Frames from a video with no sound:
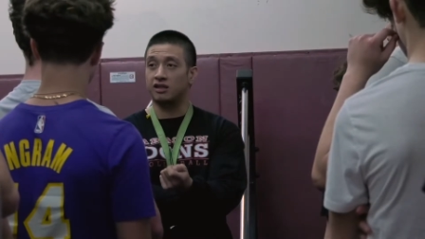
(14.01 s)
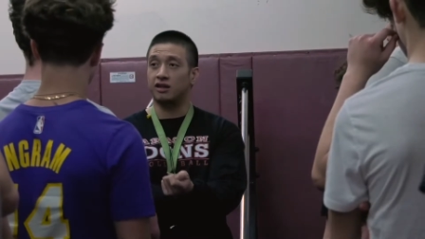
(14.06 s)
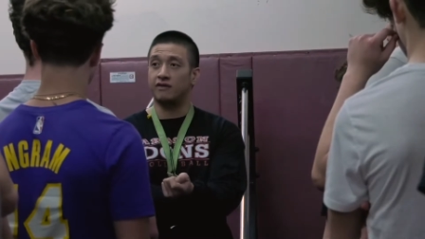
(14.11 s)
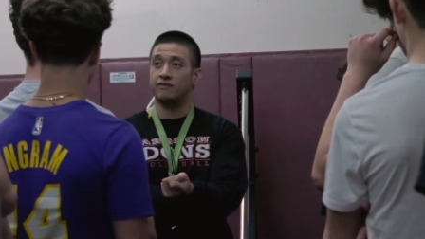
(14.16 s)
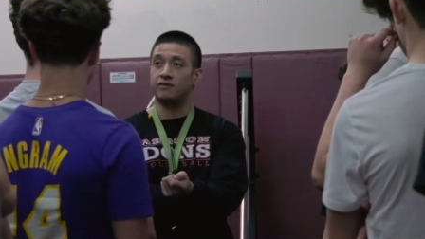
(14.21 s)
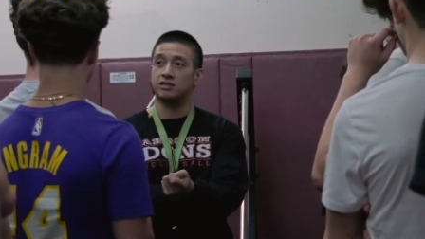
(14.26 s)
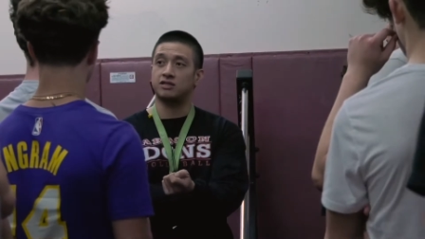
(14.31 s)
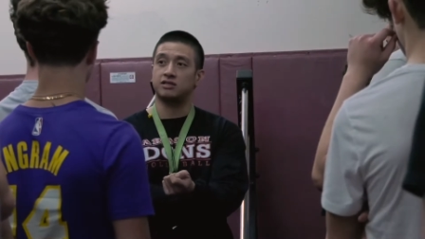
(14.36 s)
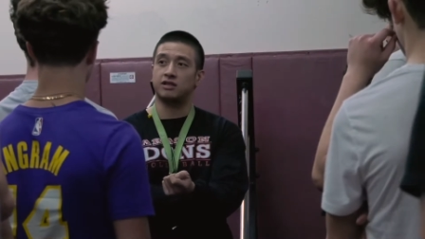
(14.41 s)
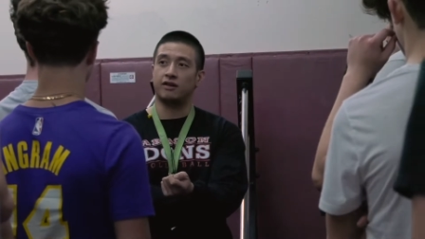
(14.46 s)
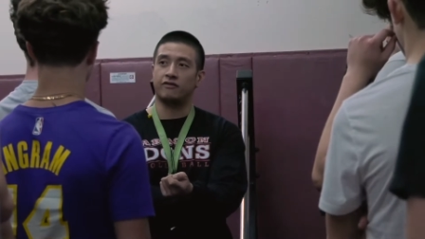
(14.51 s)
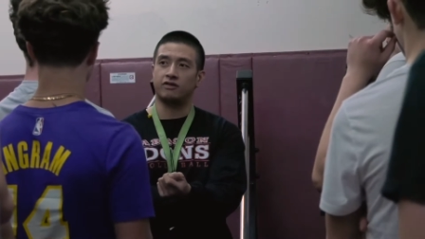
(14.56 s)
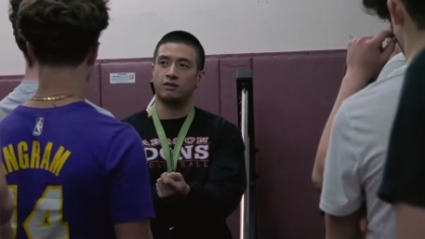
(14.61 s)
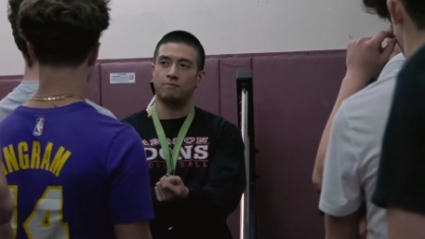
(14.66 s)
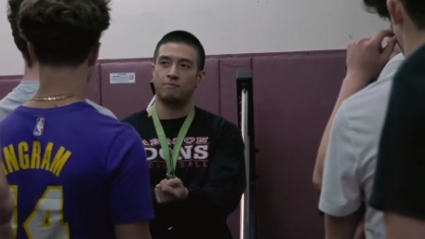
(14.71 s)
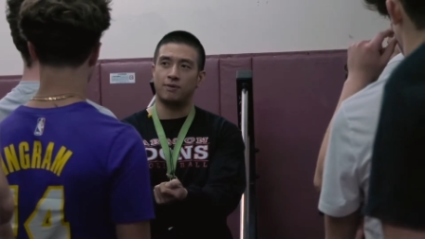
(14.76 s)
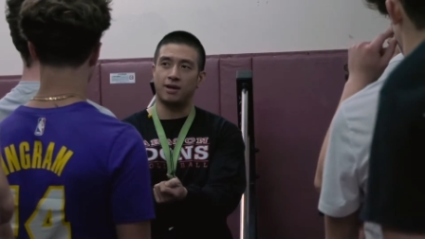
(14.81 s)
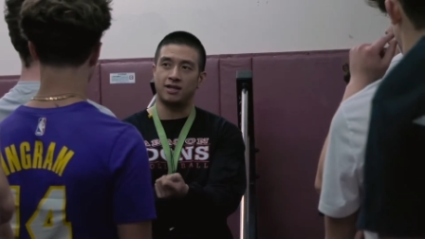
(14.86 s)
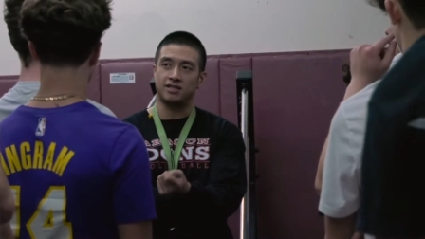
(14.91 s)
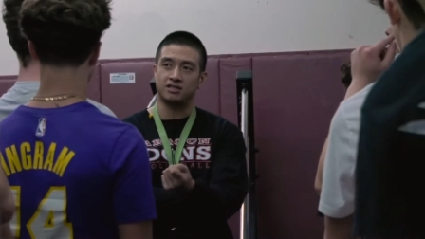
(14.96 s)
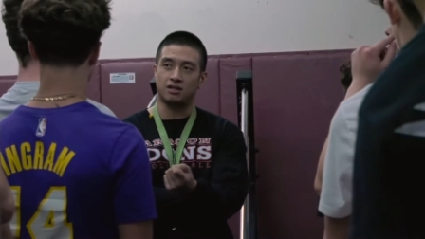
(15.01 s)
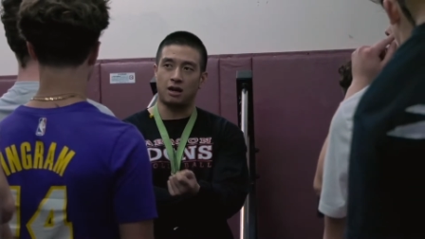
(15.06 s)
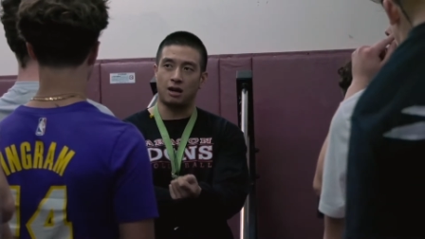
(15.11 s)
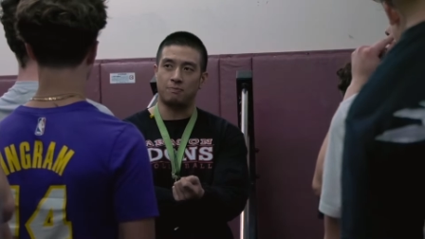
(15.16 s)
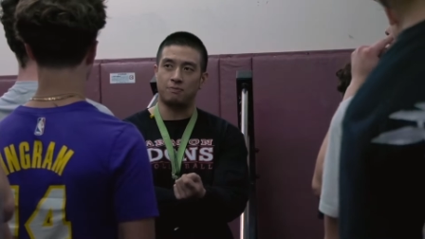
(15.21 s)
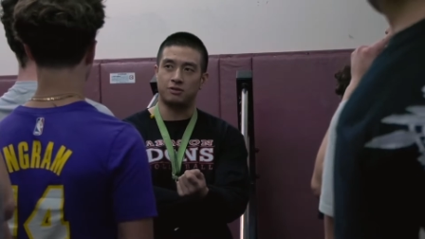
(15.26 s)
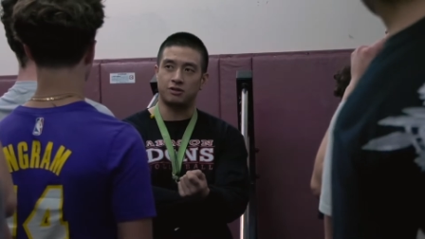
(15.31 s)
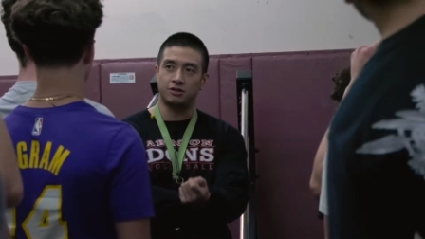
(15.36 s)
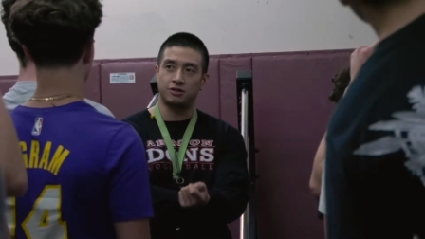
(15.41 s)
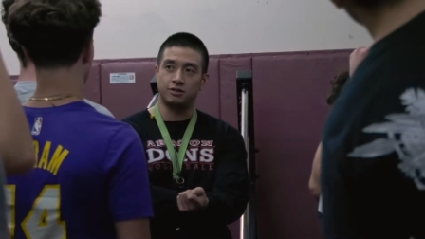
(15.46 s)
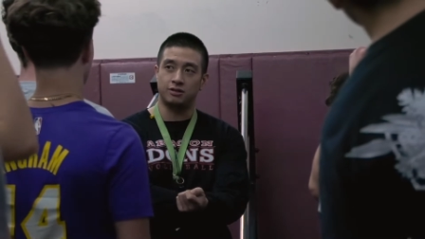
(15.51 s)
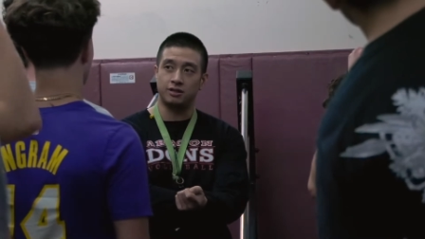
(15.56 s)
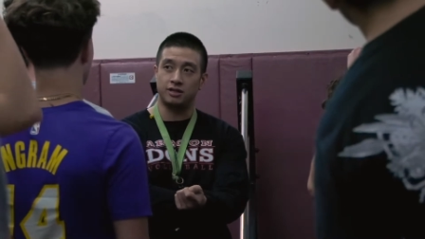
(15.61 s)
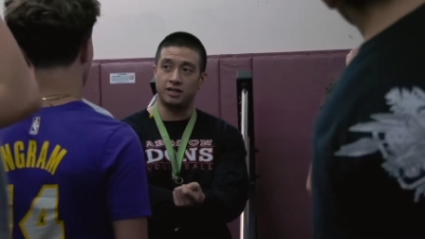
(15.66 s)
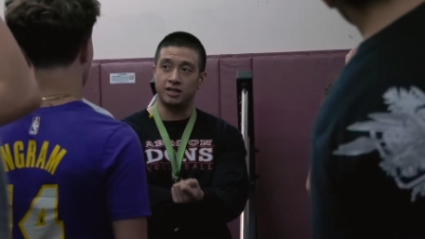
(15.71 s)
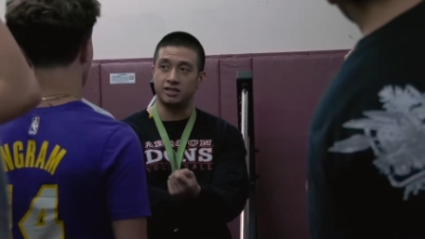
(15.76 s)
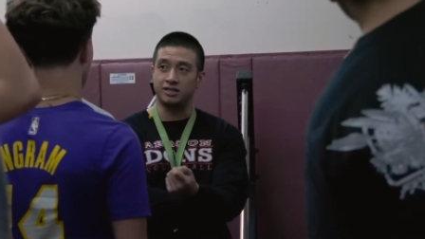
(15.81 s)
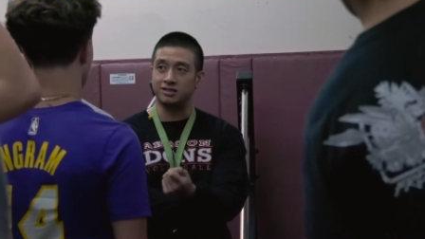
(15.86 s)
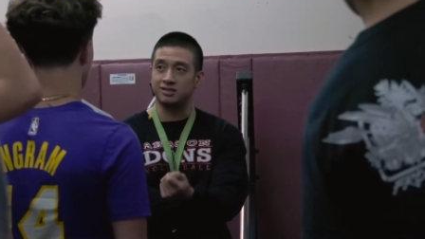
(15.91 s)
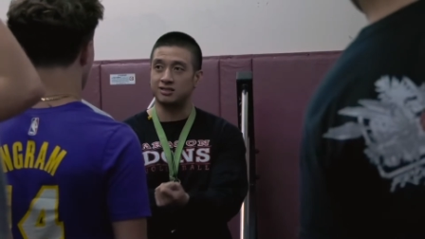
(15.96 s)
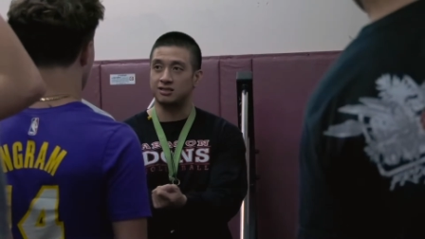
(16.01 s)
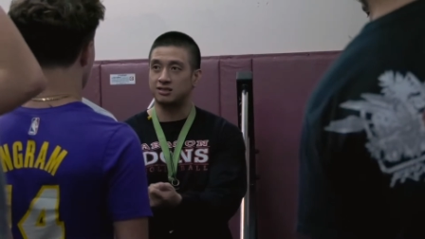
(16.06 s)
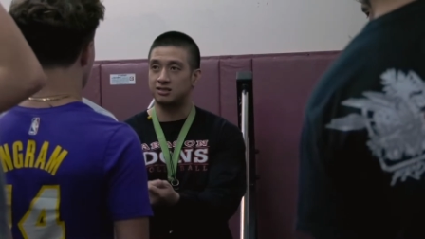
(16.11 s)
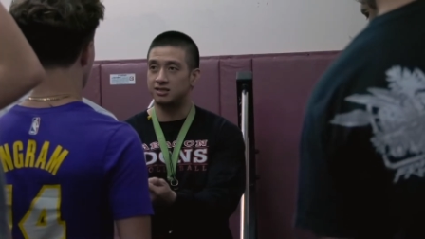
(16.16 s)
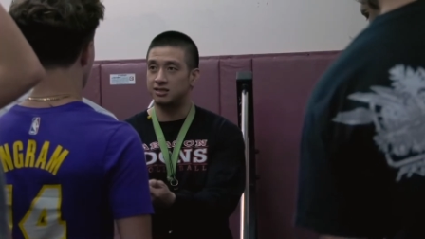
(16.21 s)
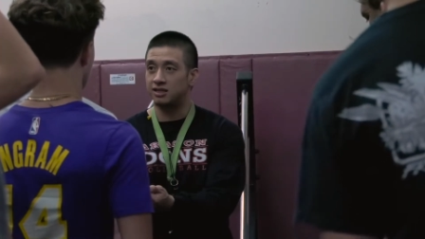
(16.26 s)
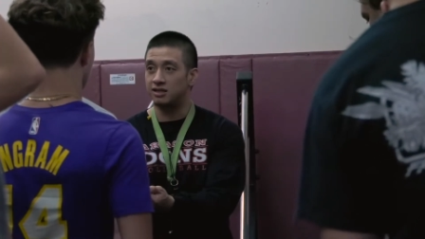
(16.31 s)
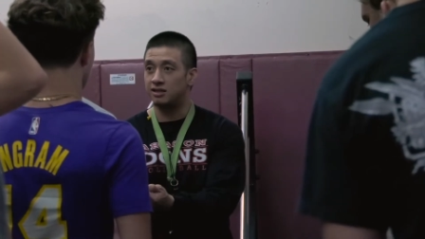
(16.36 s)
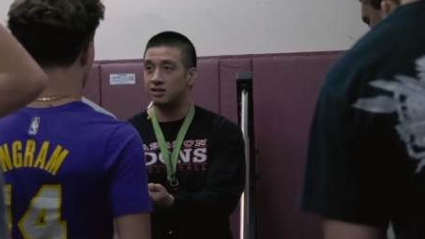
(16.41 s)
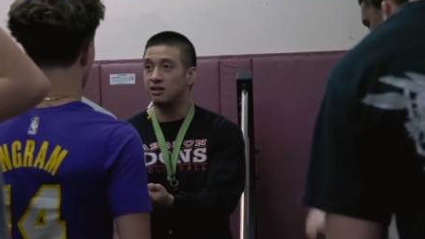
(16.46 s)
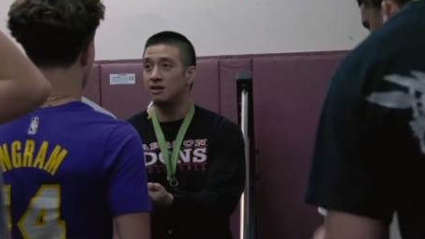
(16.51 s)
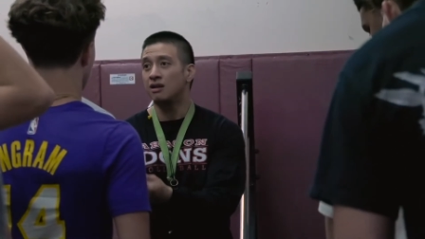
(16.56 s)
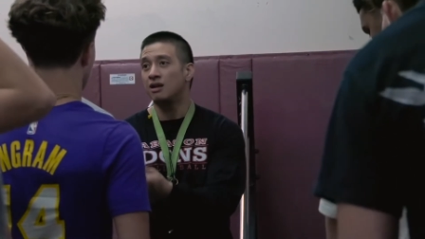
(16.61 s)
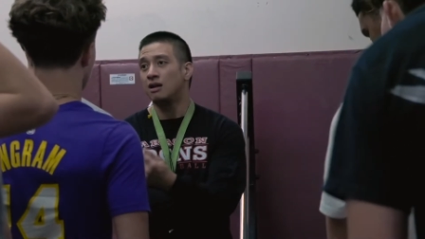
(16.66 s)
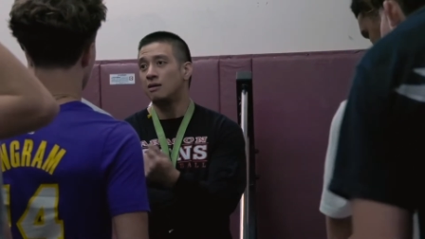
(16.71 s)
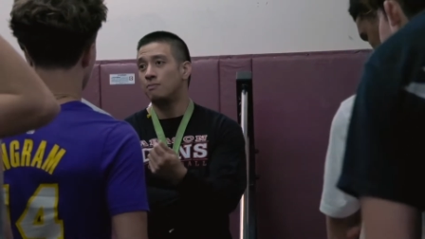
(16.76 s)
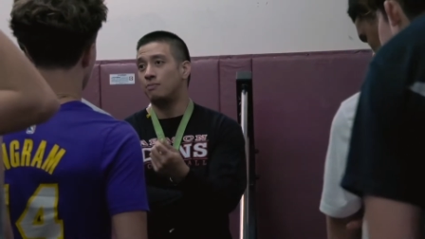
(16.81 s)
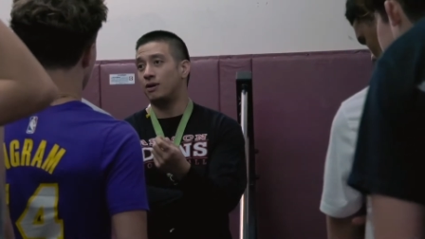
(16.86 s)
start the program was that we would give